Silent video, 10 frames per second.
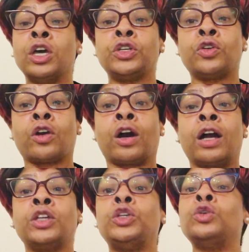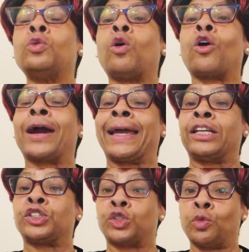You are a
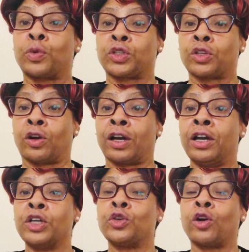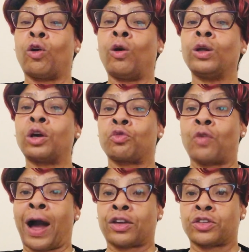superstar. You're all a
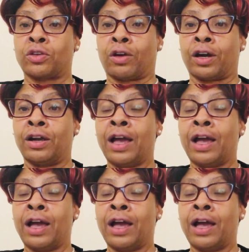rock star.